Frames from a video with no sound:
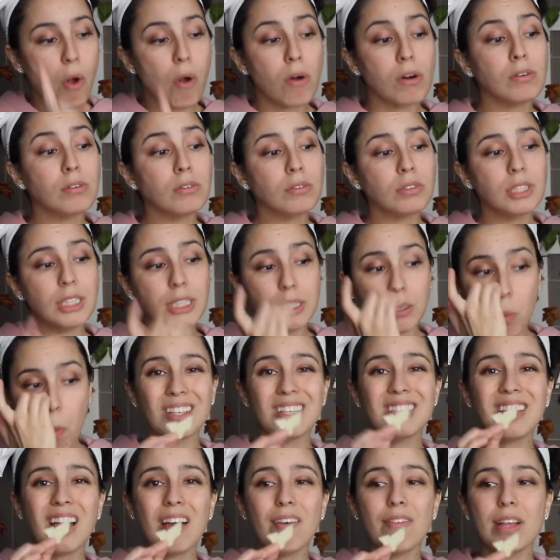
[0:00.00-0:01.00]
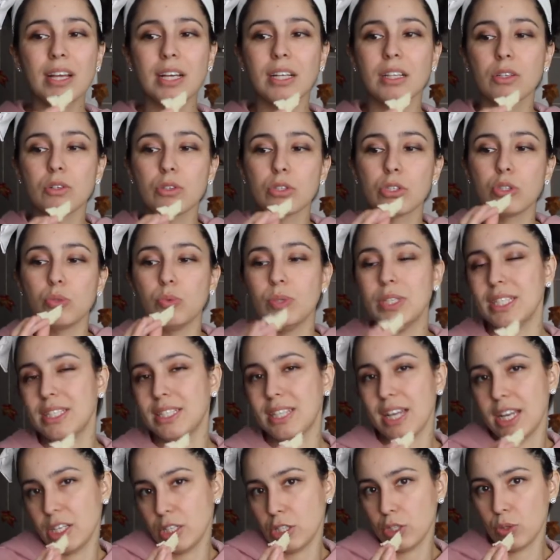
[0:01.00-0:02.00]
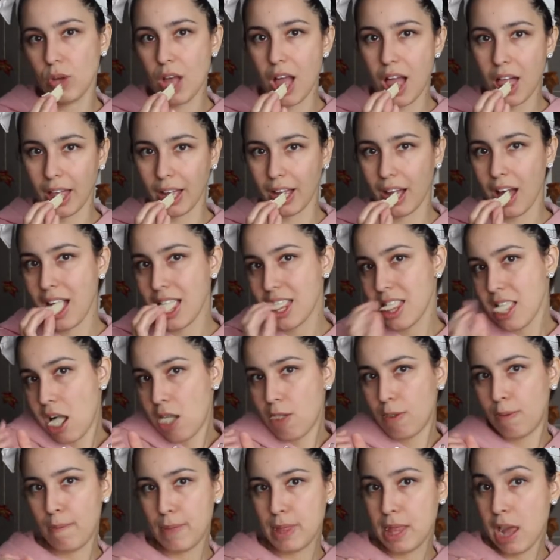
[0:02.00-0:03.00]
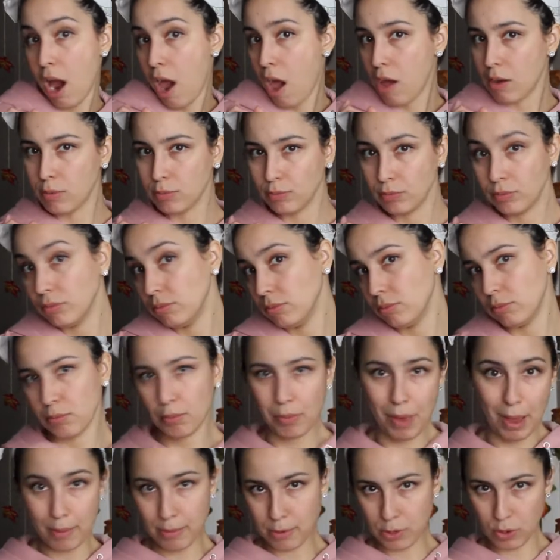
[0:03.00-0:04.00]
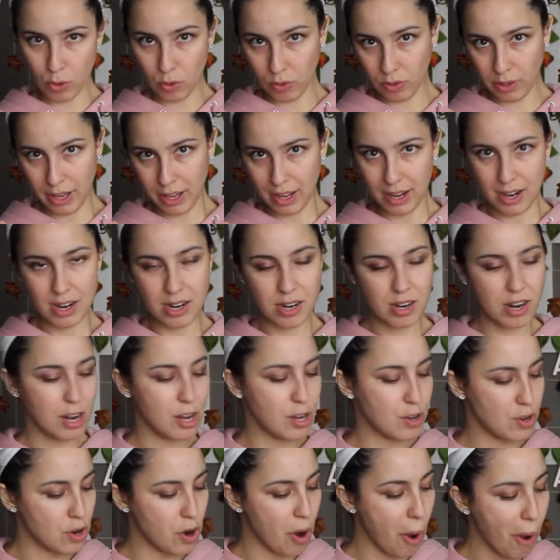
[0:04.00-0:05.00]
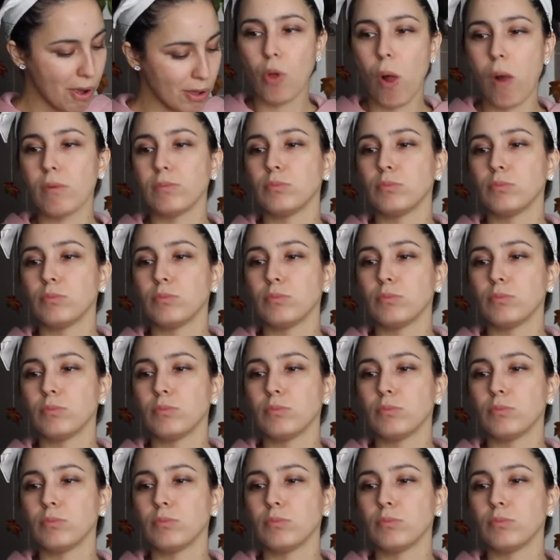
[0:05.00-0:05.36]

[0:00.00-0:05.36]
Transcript: Only these have like a little sweet taste to it, like baby's only kind of taste, you know?